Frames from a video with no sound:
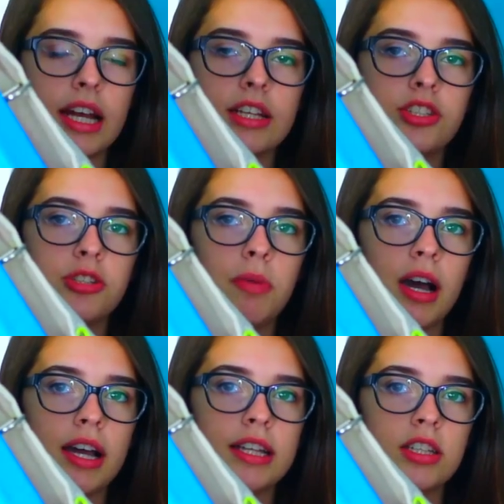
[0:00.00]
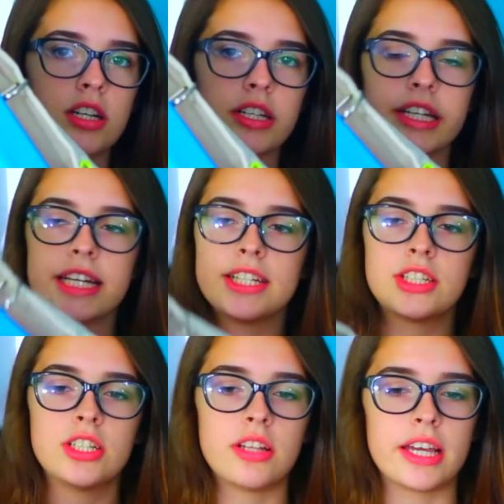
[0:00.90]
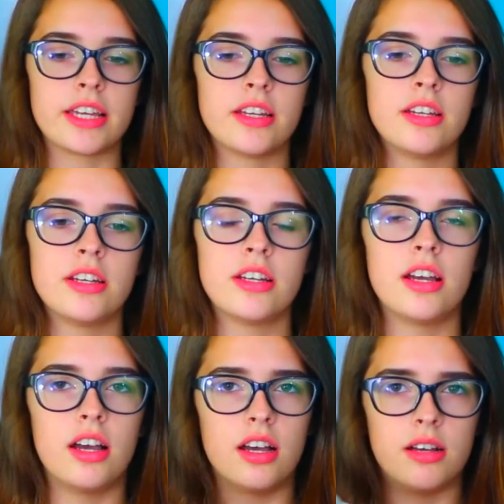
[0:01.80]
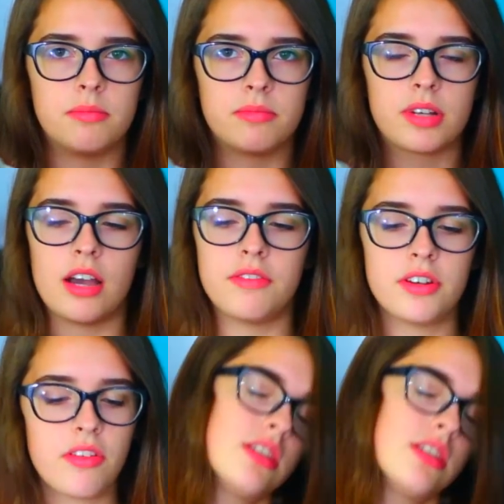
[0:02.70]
It has two pockets on each like um, cover.